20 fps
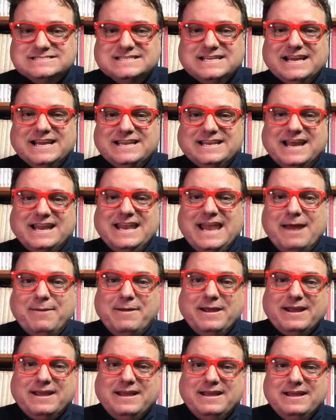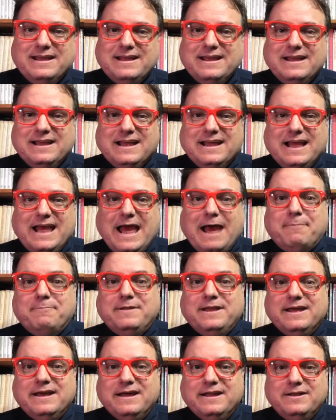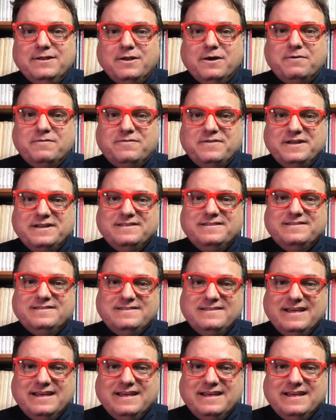in dynamic apnea, no fins.